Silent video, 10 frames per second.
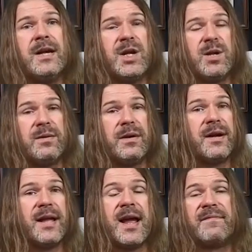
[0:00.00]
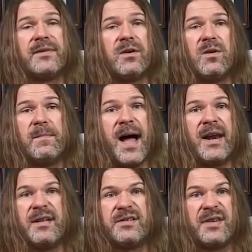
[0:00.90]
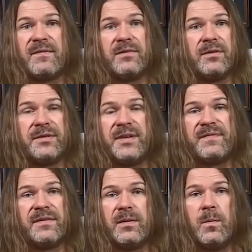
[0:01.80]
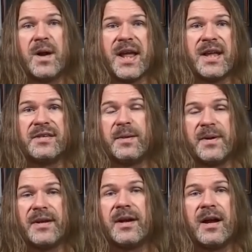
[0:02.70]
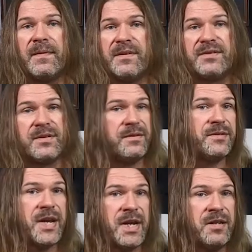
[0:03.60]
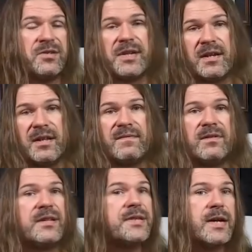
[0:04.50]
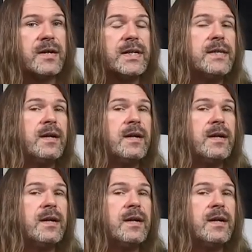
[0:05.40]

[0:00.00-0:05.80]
You're going to have to go about it several different ways depending on the student's age, skill level, etc.